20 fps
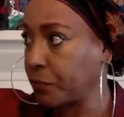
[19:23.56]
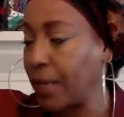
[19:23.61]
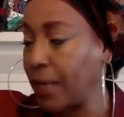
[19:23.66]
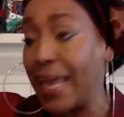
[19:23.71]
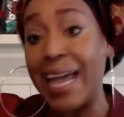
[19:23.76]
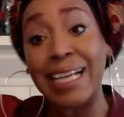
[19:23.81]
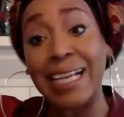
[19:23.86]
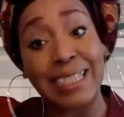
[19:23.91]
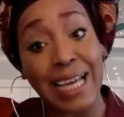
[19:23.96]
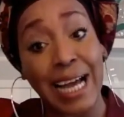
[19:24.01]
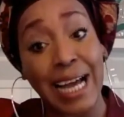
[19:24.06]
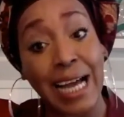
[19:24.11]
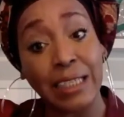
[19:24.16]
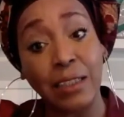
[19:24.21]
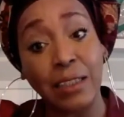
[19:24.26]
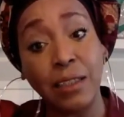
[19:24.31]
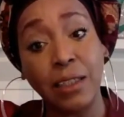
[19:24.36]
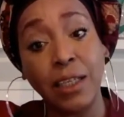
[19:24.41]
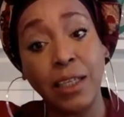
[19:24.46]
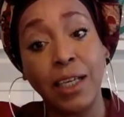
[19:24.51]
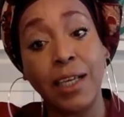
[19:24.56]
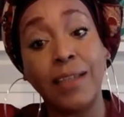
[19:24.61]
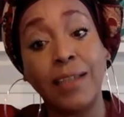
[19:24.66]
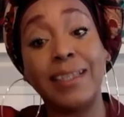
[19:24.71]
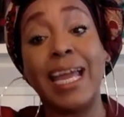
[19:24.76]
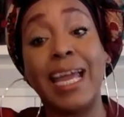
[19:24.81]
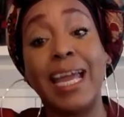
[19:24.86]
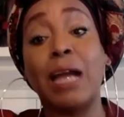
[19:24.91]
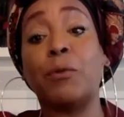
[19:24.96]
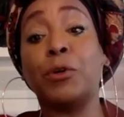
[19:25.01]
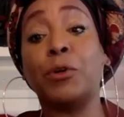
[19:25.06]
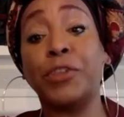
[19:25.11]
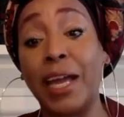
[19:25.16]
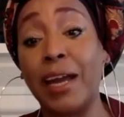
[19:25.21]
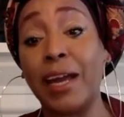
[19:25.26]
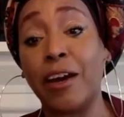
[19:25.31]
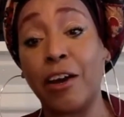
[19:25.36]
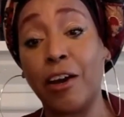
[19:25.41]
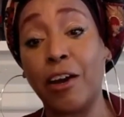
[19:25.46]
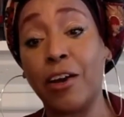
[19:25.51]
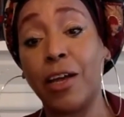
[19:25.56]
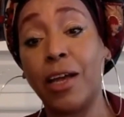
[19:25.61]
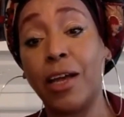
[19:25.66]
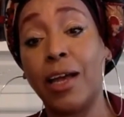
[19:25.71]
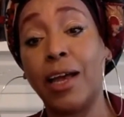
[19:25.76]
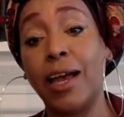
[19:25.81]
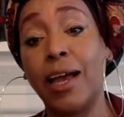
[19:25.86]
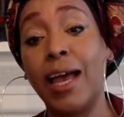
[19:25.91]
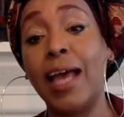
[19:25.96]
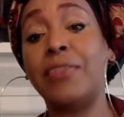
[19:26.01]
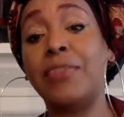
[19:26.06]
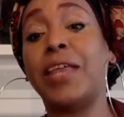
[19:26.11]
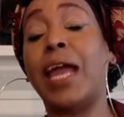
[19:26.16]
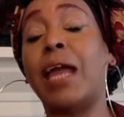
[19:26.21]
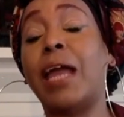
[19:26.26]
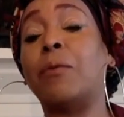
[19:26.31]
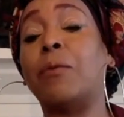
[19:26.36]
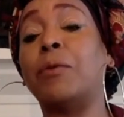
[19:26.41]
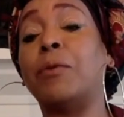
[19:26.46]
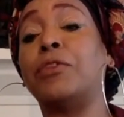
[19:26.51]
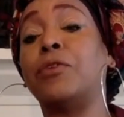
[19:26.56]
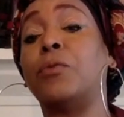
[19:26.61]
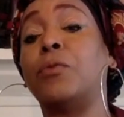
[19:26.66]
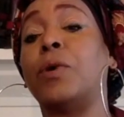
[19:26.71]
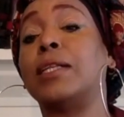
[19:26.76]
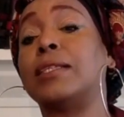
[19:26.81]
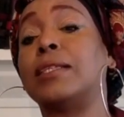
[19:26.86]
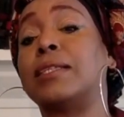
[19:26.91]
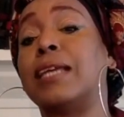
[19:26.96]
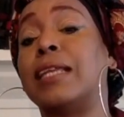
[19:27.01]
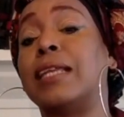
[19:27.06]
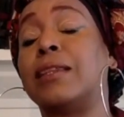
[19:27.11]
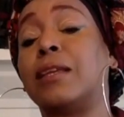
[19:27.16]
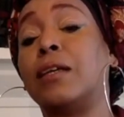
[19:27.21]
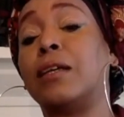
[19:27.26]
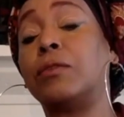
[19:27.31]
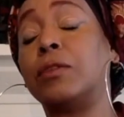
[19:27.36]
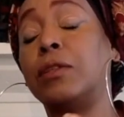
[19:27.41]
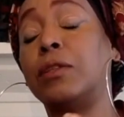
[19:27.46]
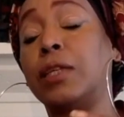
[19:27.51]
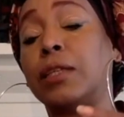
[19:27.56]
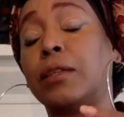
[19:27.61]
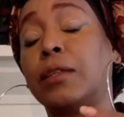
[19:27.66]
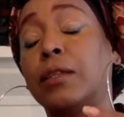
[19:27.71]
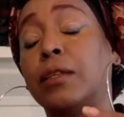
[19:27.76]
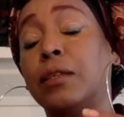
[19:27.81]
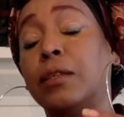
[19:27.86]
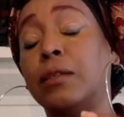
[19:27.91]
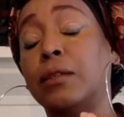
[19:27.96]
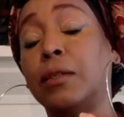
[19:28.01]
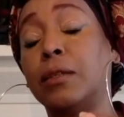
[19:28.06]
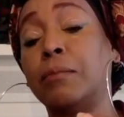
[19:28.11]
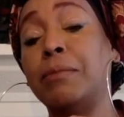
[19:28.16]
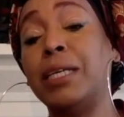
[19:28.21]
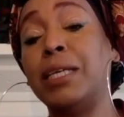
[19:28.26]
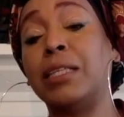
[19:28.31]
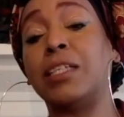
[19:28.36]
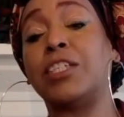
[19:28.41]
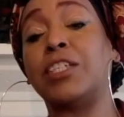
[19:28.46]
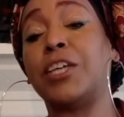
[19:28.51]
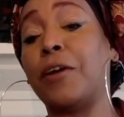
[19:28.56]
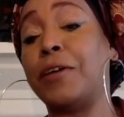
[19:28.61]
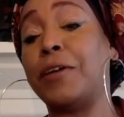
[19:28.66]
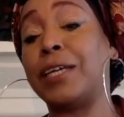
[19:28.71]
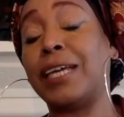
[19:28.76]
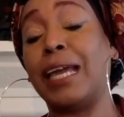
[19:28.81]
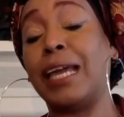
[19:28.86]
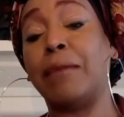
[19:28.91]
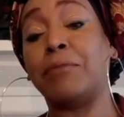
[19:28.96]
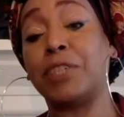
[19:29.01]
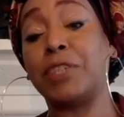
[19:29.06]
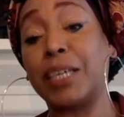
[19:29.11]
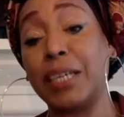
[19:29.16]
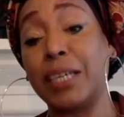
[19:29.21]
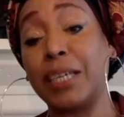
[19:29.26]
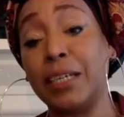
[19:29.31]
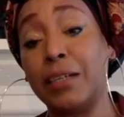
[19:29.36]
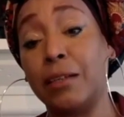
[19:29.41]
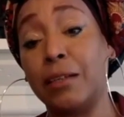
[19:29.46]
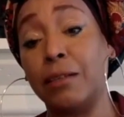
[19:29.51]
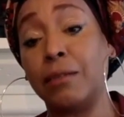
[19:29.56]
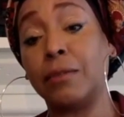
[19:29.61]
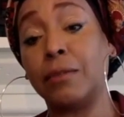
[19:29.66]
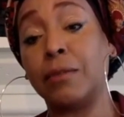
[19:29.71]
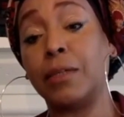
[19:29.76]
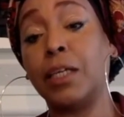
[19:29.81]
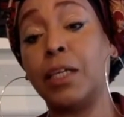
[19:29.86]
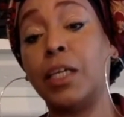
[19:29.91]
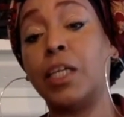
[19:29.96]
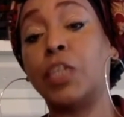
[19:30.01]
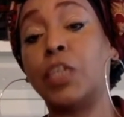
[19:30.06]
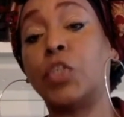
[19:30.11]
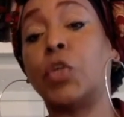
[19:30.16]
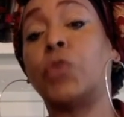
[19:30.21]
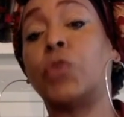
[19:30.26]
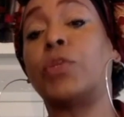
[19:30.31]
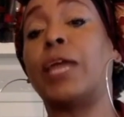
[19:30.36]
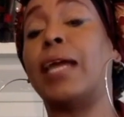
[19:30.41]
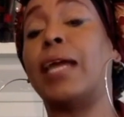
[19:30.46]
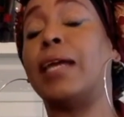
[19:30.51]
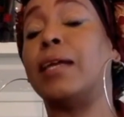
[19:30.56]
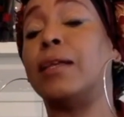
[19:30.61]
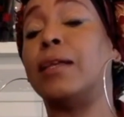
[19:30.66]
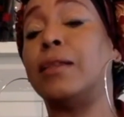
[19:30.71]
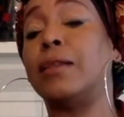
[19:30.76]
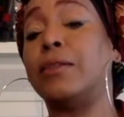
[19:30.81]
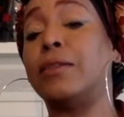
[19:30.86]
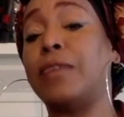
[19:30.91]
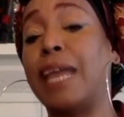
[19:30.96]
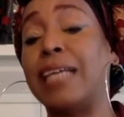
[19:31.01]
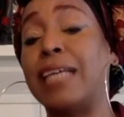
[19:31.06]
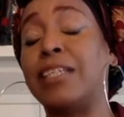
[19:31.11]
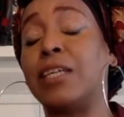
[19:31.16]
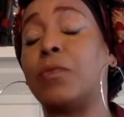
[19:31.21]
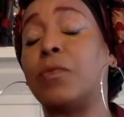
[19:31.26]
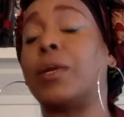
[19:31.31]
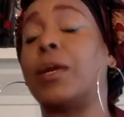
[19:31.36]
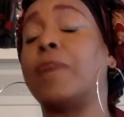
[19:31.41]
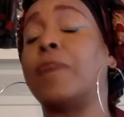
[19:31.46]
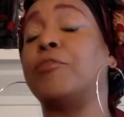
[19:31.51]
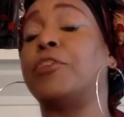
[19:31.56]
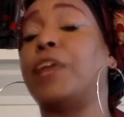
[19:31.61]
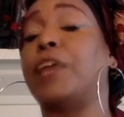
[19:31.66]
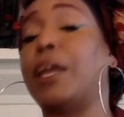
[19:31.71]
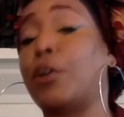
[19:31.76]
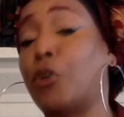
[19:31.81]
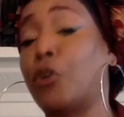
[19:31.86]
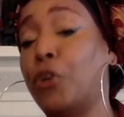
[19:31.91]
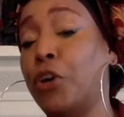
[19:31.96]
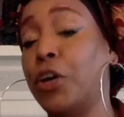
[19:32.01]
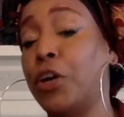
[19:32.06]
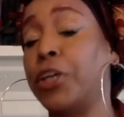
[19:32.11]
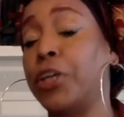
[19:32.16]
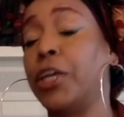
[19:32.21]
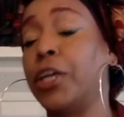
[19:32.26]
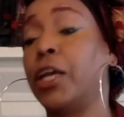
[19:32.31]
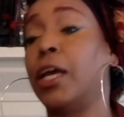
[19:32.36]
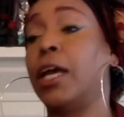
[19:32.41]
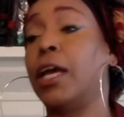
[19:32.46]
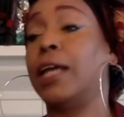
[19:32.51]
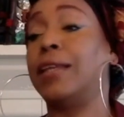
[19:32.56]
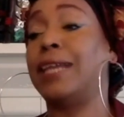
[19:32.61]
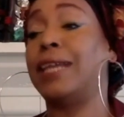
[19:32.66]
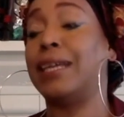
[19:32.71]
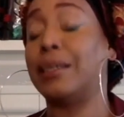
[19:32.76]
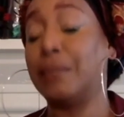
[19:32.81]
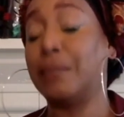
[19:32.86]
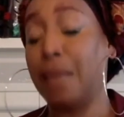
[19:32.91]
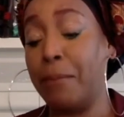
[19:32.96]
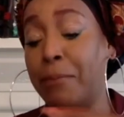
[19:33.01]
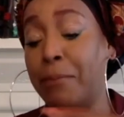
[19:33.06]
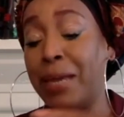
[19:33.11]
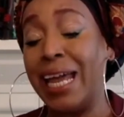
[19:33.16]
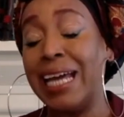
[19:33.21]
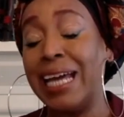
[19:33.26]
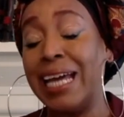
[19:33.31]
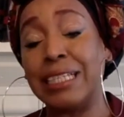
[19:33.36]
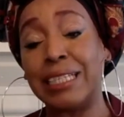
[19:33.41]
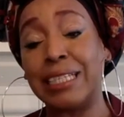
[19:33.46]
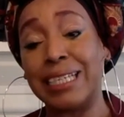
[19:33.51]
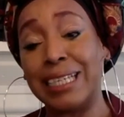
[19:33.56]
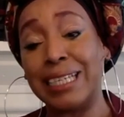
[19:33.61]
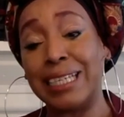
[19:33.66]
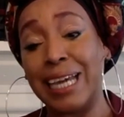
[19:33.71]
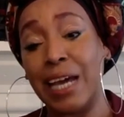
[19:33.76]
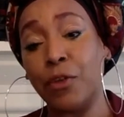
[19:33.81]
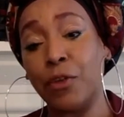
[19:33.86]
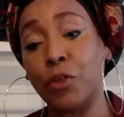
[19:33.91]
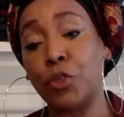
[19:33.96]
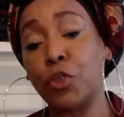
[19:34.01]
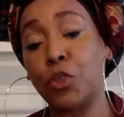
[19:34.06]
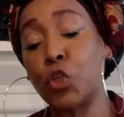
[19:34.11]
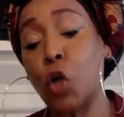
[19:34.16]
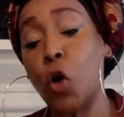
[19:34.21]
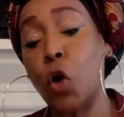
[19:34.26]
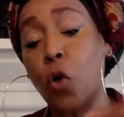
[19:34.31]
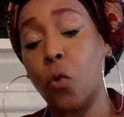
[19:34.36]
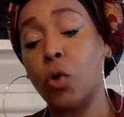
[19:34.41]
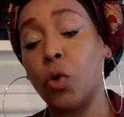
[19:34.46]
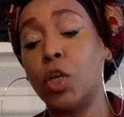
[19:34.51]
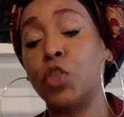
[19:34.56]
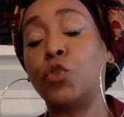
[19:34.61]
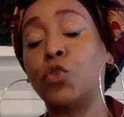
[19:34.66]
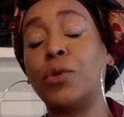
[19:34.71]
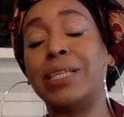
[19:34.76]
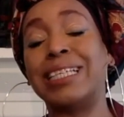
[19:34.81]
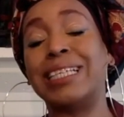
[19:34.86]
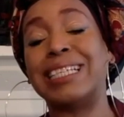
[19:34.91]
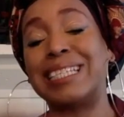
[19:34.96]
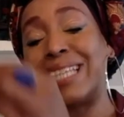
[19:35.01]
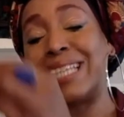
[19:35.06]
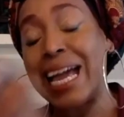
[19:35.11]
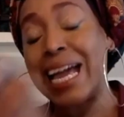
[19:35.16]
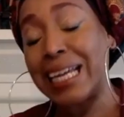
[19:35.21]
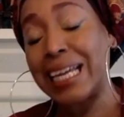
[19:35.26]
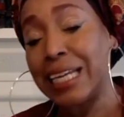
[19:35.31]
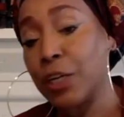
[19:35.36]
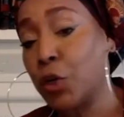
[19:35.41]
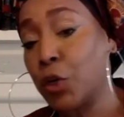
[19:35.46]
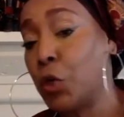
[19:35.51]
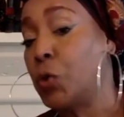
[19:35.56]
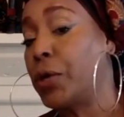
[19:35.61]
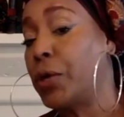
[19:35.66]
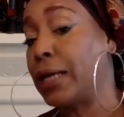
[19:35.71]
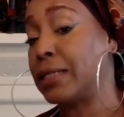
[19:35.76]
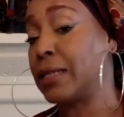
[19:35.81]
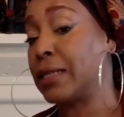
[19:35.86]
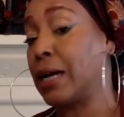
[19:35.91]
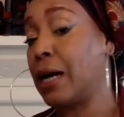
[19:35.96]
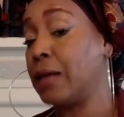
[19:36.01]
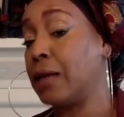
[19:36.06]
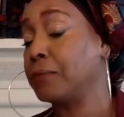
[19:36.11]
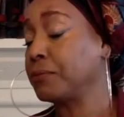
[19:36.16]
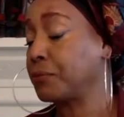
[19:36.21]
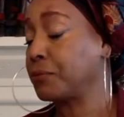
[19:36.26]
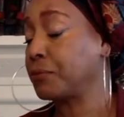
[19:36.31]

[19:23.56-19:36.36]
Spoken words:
exile, they were there, and they were the ones that the military came to kill. So they did whatever they could. They banded together. So during the second coup d'etat,